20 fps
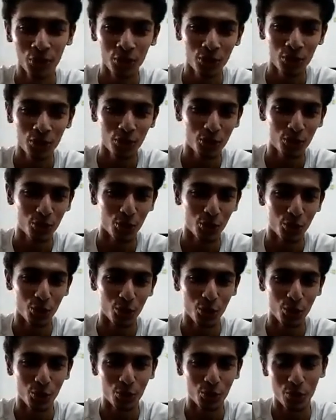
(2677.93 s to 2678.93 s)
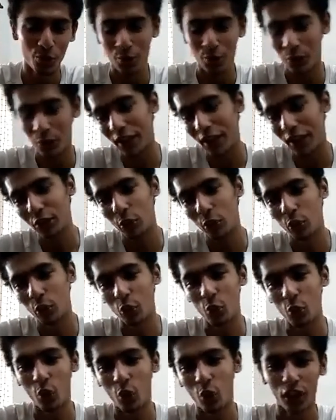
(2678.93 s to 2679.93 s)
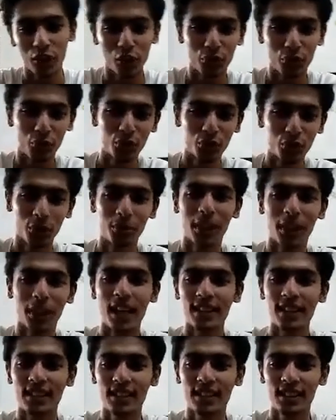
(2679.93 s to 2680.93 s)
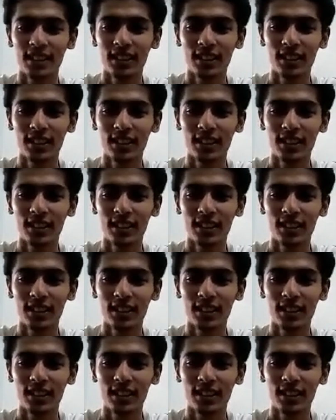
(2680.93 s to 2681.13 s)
So we would like to know what are your future plans?